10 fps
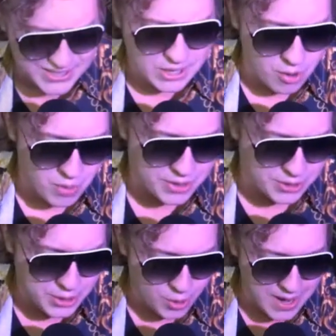start with
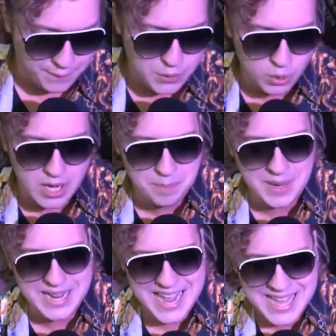you. If you could
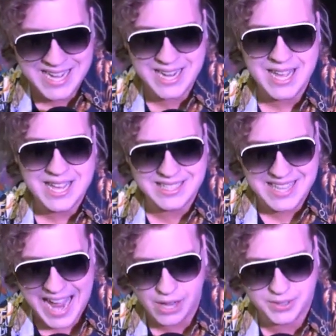be any
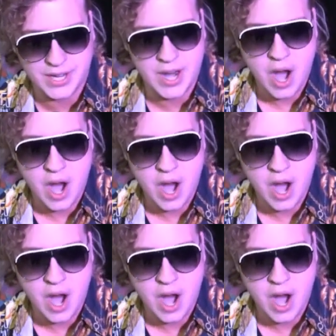talented